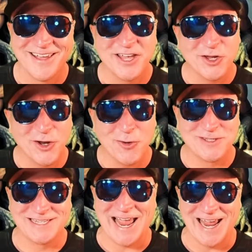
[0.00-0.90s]
You don't
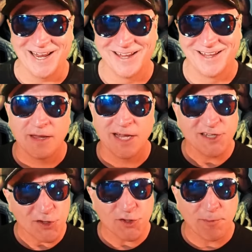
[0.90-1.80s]
say. It's
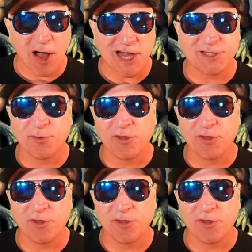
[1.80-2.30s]
also possible